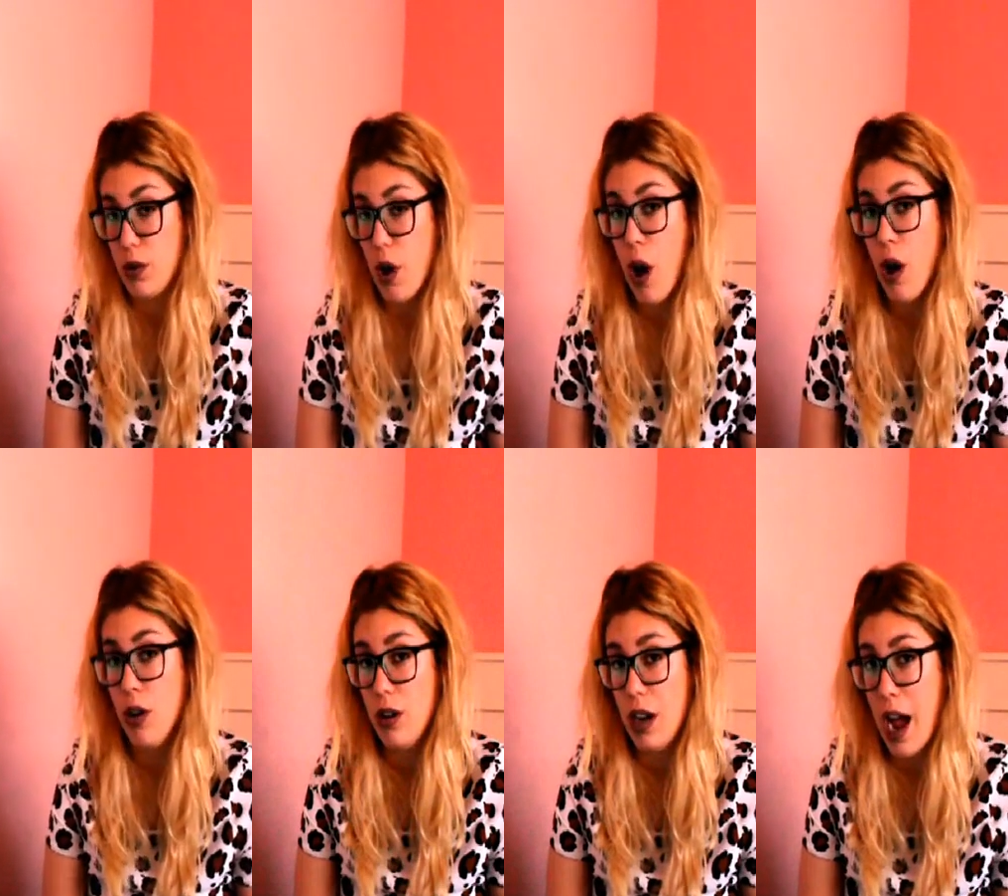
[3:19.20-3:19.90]

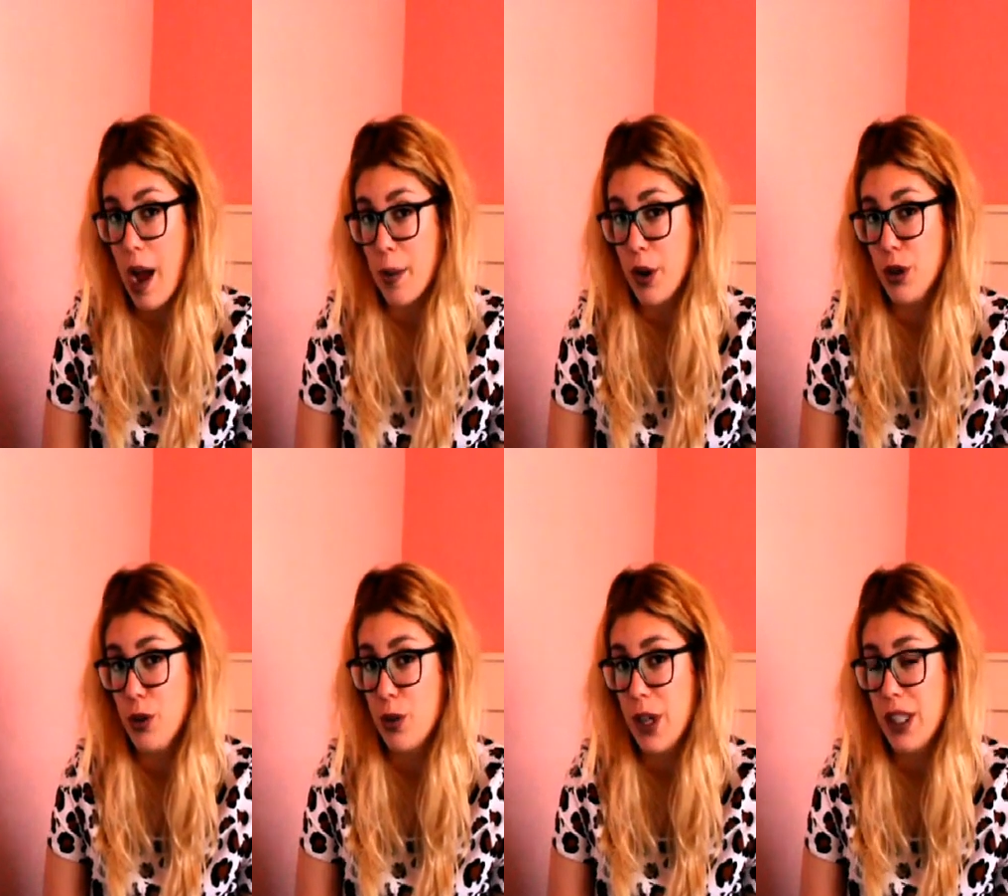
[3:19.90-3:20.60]
So I'm
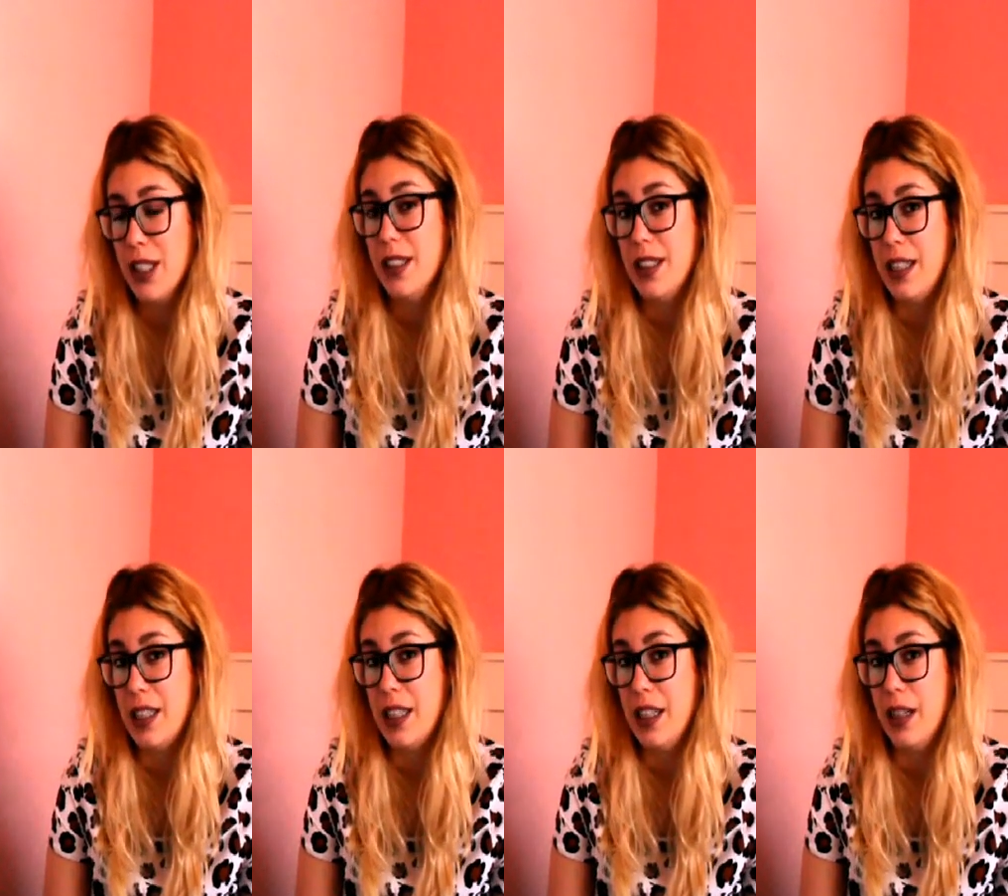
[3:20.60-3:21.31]
going to read
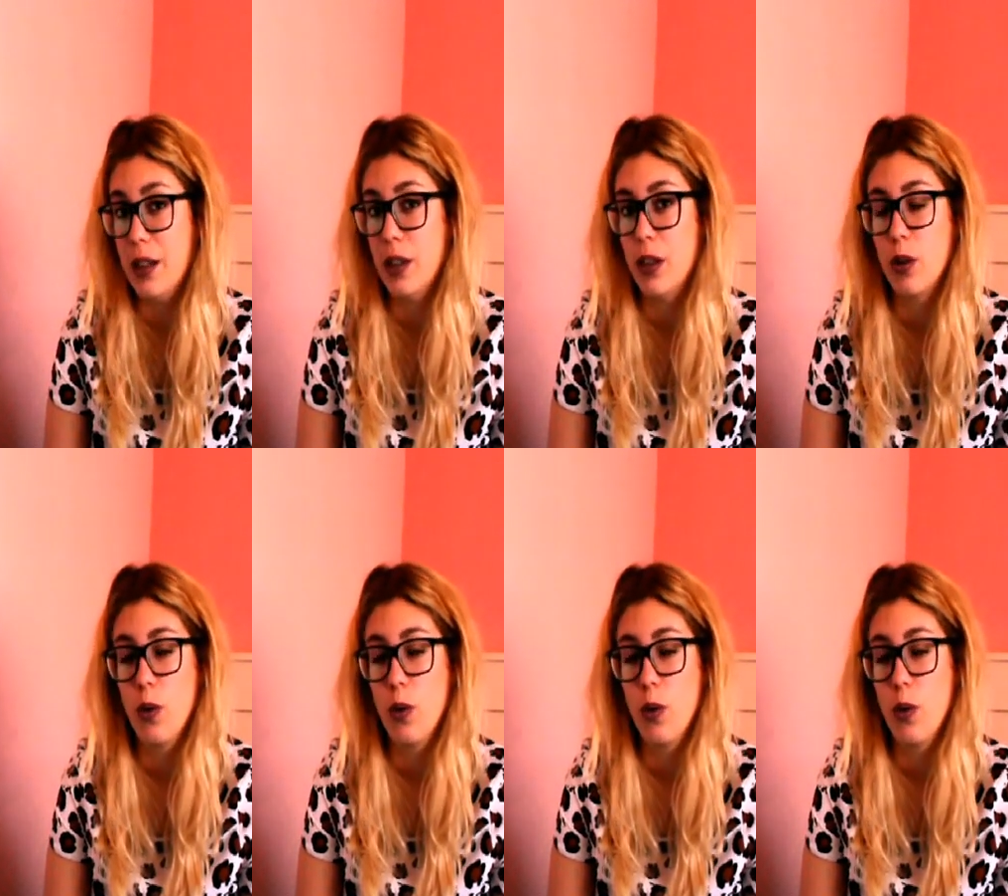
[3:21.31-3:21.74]
the